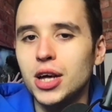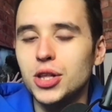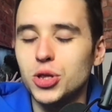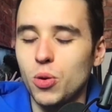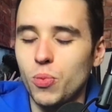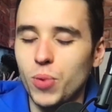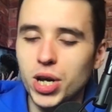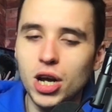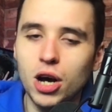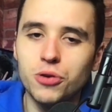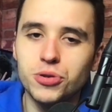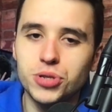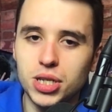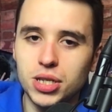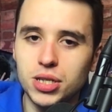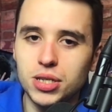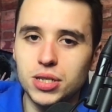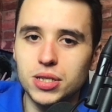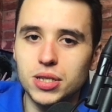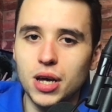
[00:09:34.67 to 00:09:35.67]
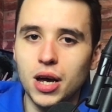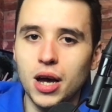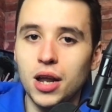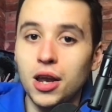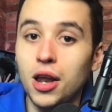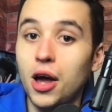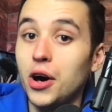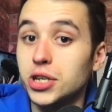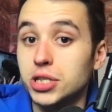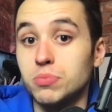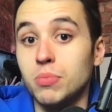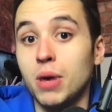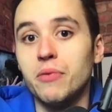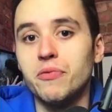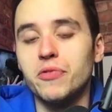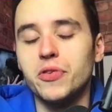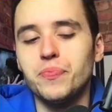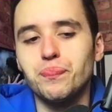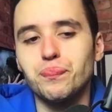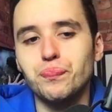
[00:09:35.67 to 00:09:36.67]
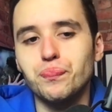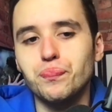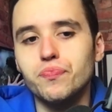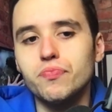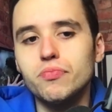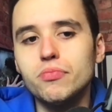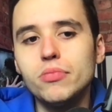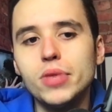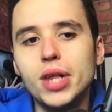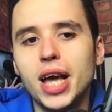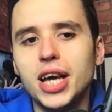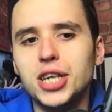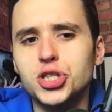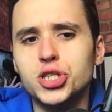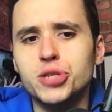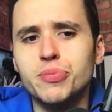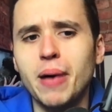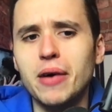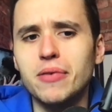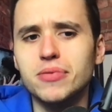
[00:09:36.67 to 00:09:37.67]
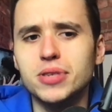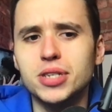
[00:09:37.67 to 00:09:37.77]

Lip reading: that we know since last month. it's just about,